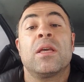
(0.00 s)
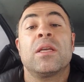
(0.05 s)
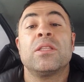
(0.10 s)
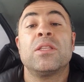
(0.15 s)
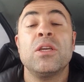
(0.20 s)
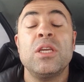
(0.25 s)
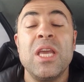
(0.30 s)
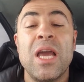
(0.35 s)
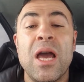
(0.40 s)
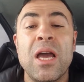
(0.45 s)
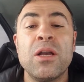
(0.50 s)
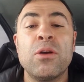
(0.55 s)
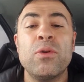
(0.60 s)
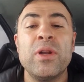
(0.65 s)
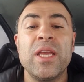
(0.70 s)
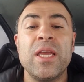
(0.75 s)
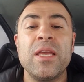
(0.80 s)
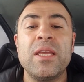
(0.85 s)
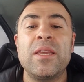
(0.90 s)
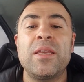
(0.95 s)
the young
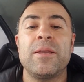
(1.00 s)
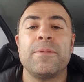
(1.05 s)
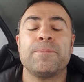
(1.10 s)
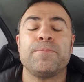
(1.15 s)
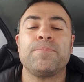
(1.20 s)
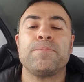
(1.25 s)
Greek,